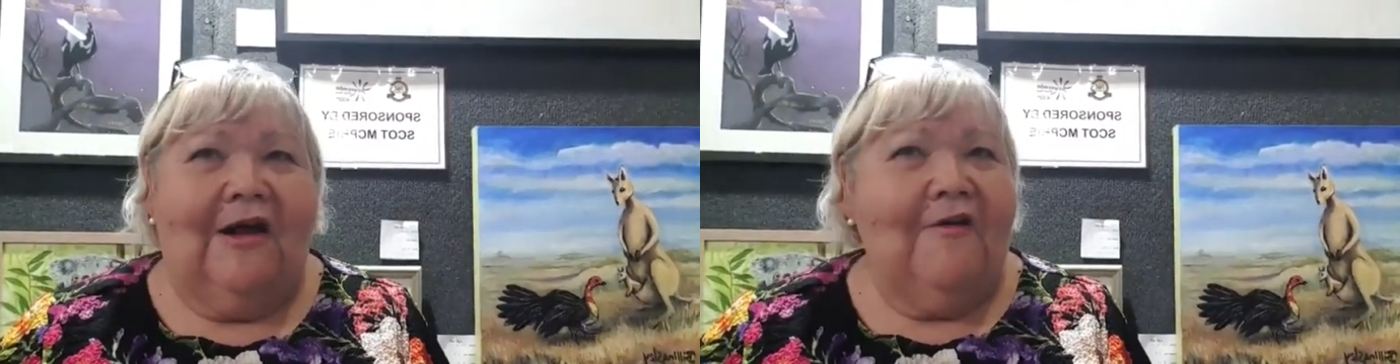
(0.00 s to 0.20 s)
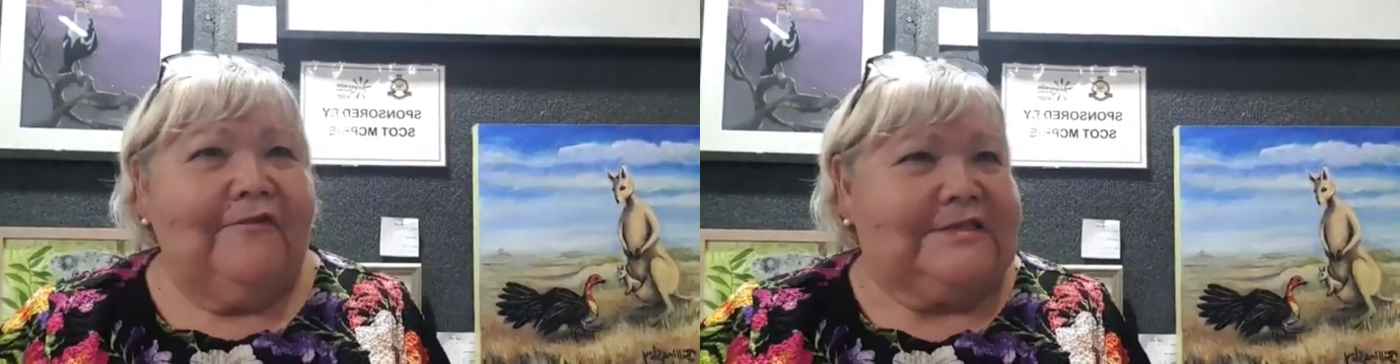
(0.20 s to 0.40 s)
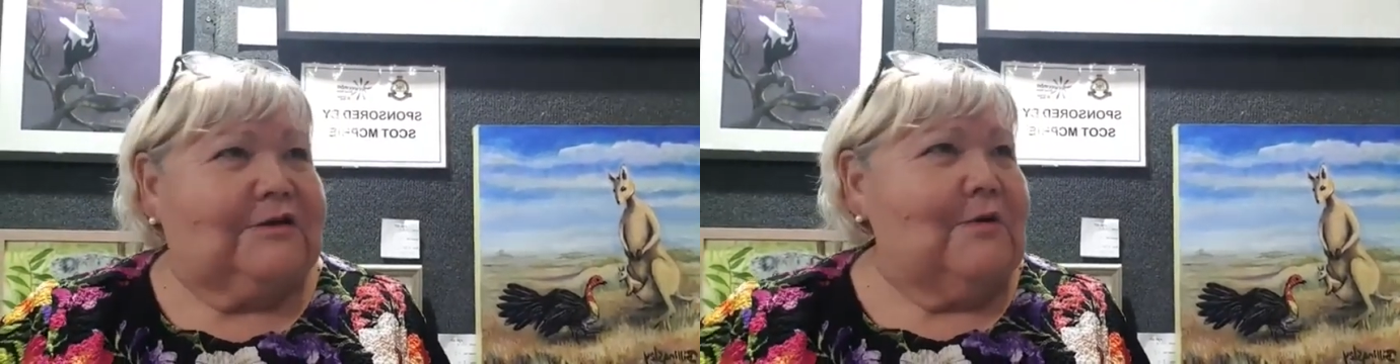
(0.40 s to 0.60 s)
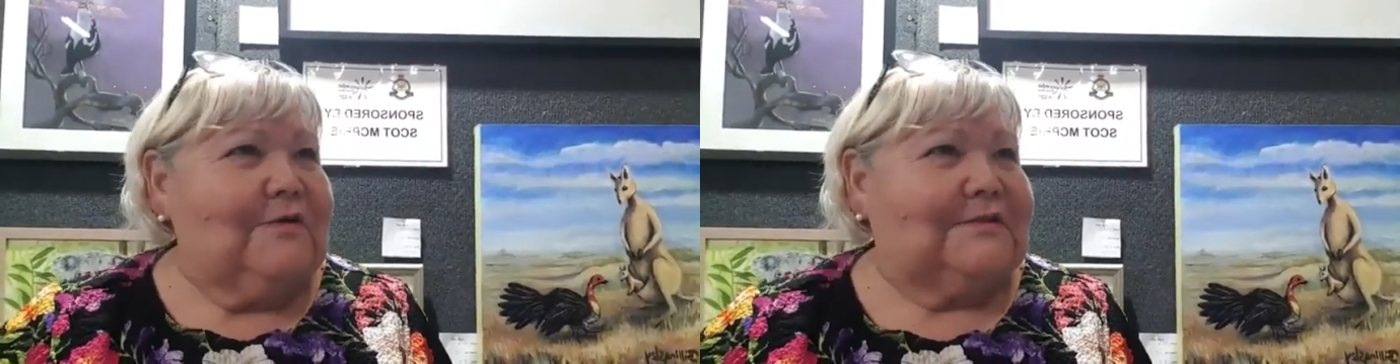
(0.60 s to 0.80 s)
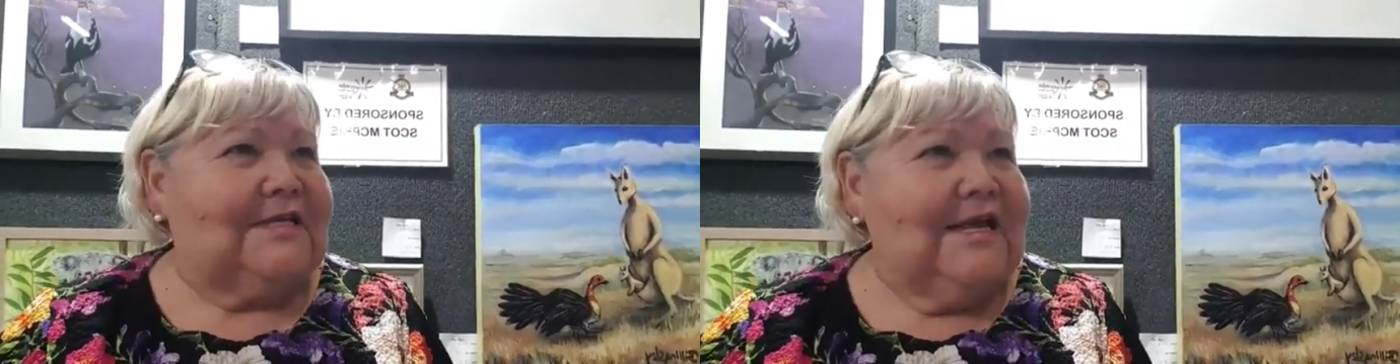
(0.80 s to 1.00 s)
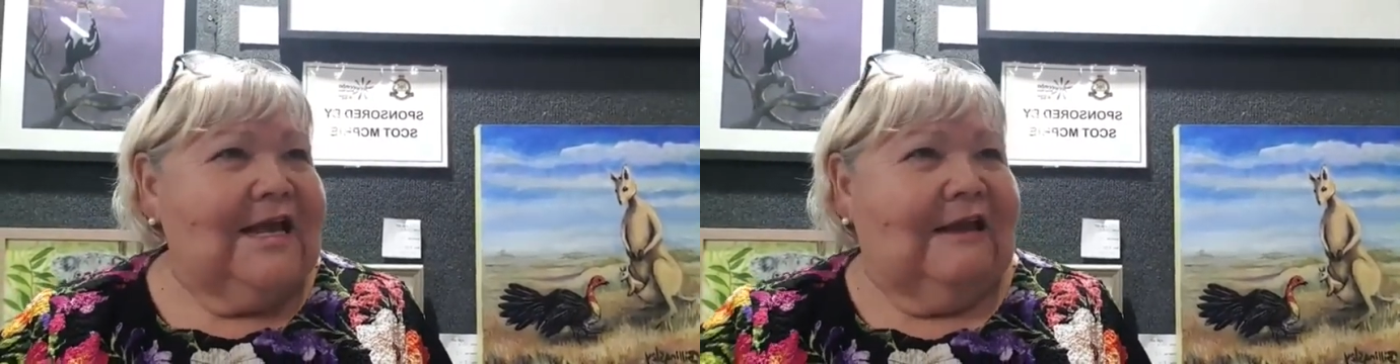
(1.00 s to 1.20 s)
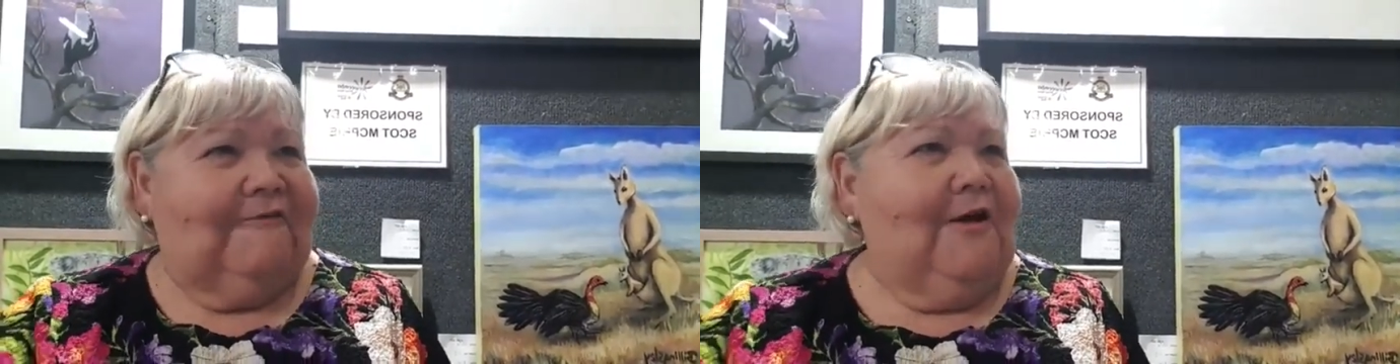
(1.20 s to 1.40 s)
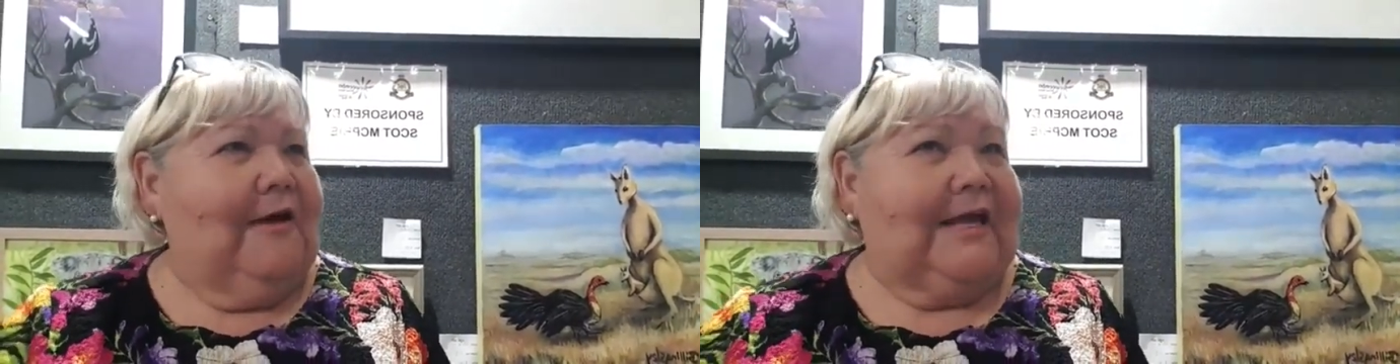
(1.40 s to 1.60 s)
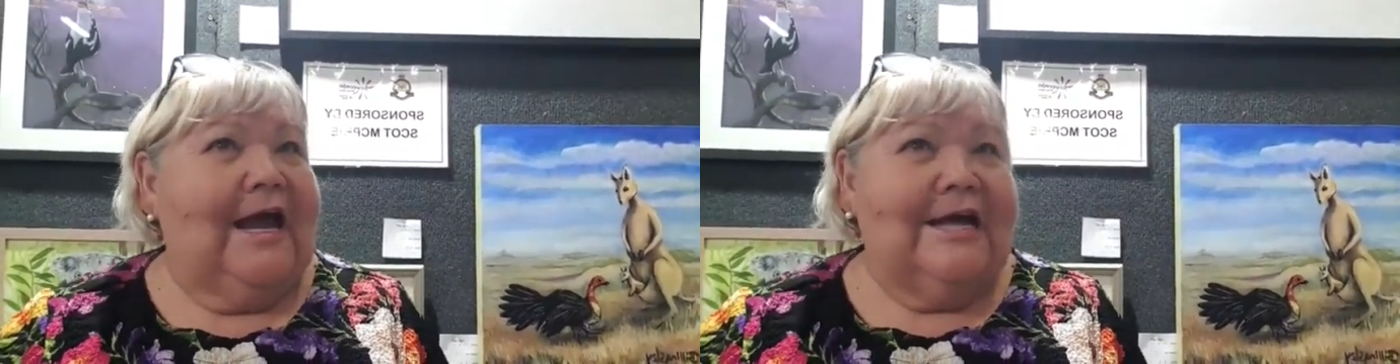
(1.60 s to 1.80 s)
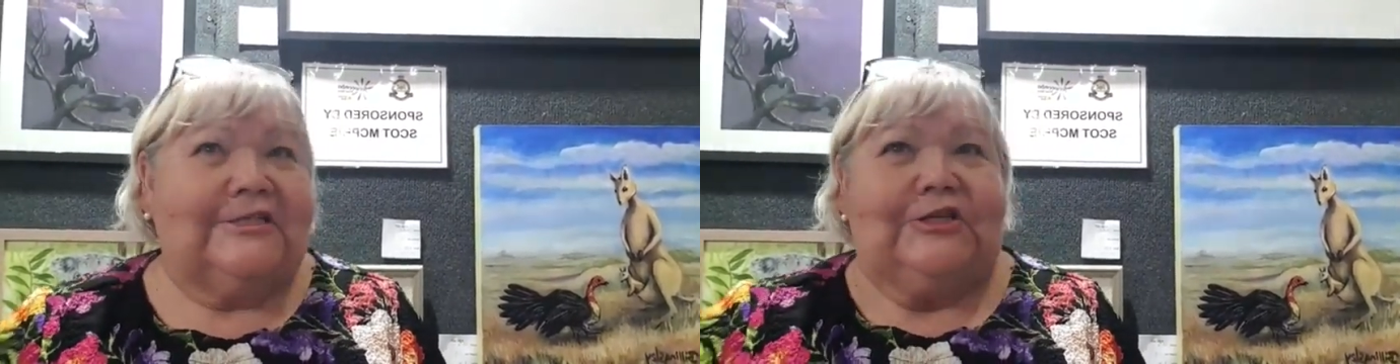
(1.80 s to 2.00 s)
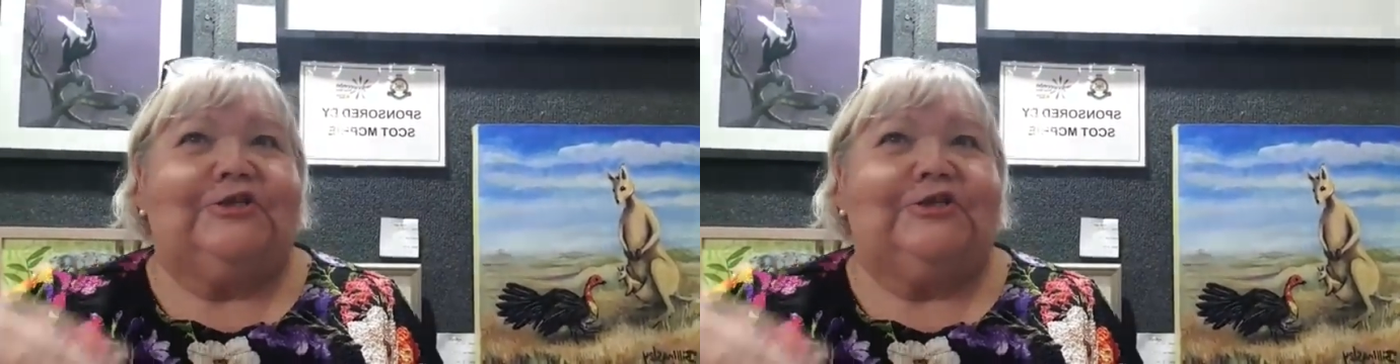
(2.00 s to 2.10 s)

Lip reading: Hoffey's course at Flying Arts,